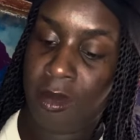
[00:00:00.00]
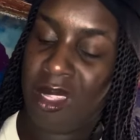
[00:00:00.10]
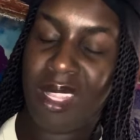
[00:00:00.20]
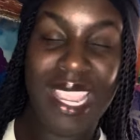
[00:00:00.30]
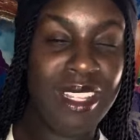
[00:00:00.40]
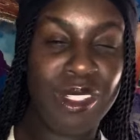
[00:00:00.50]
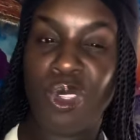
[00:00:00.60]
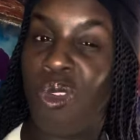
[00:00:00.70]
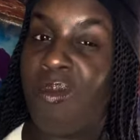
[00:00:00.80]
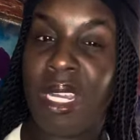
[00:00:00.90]
They in
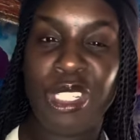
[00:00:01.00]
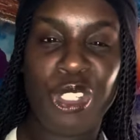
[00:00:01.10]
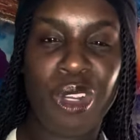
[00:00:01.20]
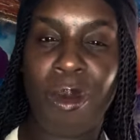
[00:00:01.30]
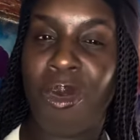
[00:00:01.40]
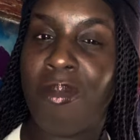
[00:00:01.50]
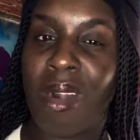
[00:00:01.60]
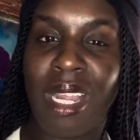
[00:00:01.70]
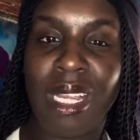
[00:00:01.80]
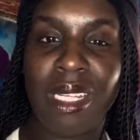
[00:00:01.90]
so much trouble,
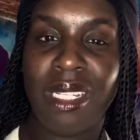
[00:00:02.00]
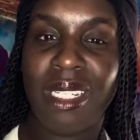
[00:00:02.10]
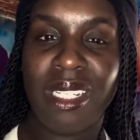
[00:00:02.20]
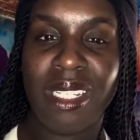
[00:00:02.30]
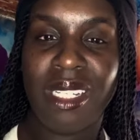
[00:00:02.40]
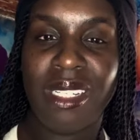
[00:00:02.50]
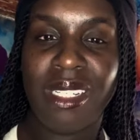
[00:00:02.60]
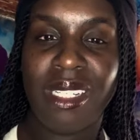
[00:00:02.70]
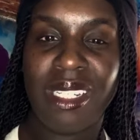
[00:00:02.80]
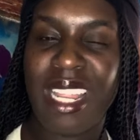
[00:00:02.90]
bruh.
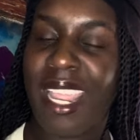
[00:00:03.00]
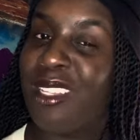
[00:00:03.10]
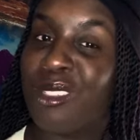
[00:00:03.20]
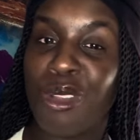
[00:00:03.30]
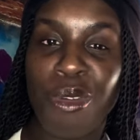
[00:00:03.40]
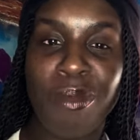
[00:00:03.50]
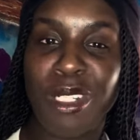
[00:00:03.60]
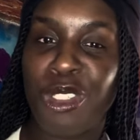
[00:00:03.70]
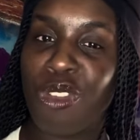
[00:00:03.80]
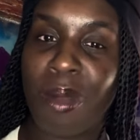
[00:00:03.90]
They in so
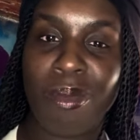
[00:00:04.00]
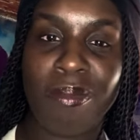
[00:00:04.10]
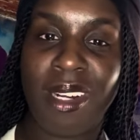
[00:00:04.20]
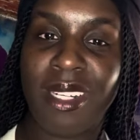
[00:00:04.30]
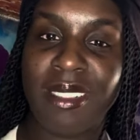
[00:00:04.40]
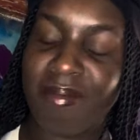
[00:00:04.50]
much trouble, bruh.